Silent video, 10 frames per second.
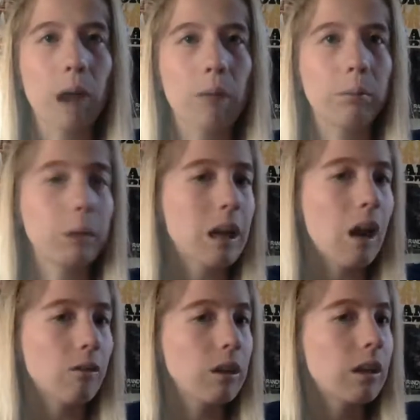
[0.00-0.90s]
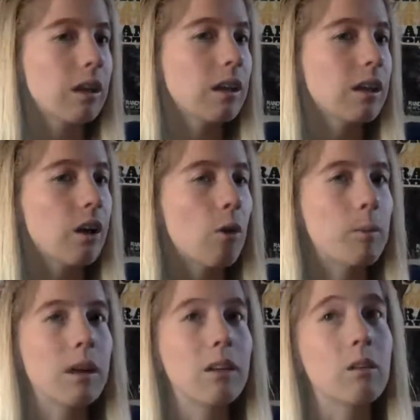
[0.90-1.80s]
Probably not really,
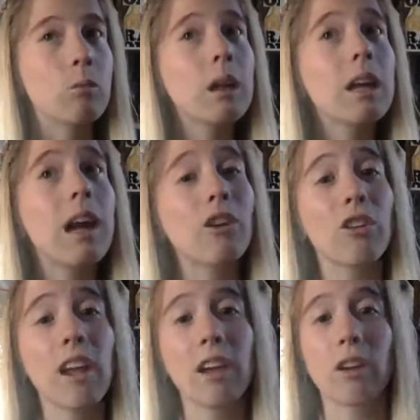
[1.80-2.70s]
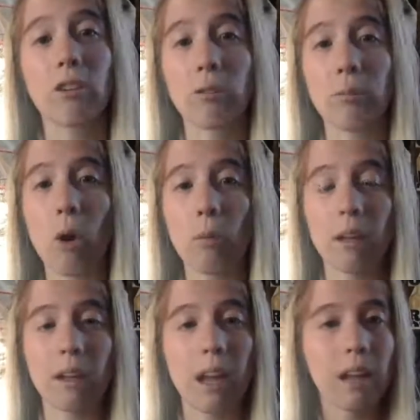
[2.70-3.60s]
because it's really Undertaker's
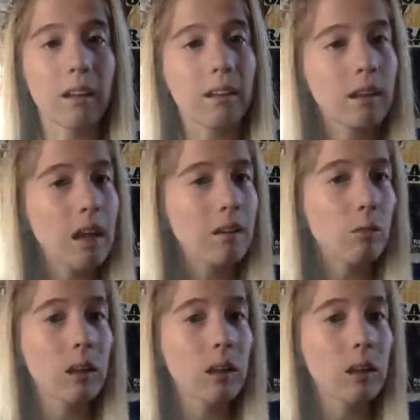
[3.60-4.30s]
moment and it's really